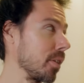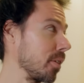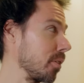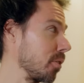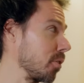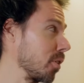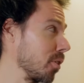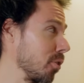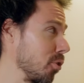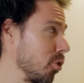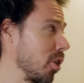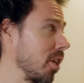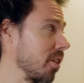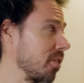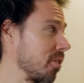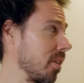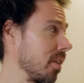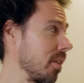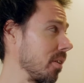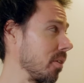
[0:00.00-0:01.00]
It
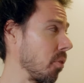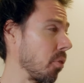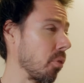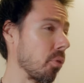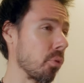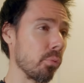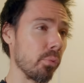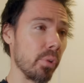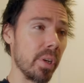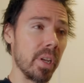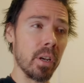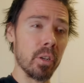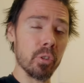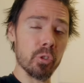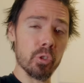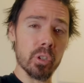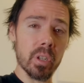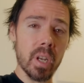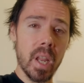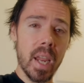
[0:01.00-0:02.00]
suggested
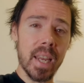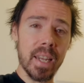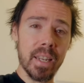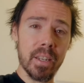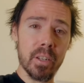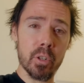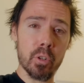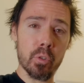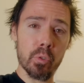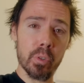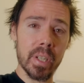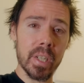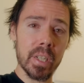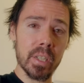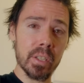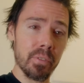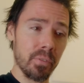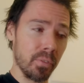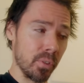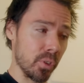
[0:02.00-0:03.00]
380
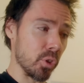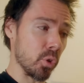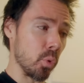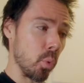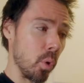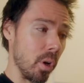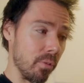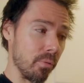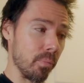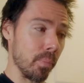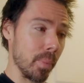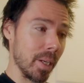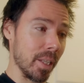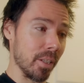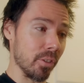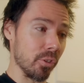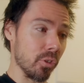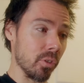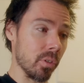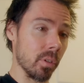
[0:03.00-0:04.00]
degrees for 12
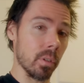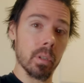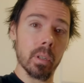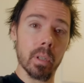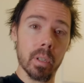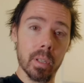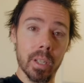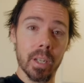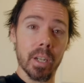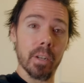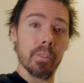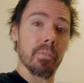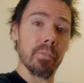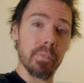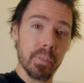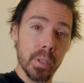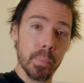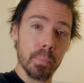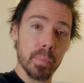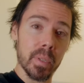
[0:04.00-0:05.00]
minutes, and then I
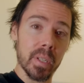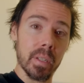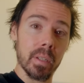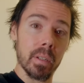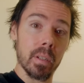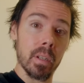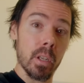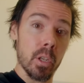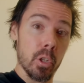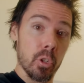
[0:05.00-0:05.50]
flipped it.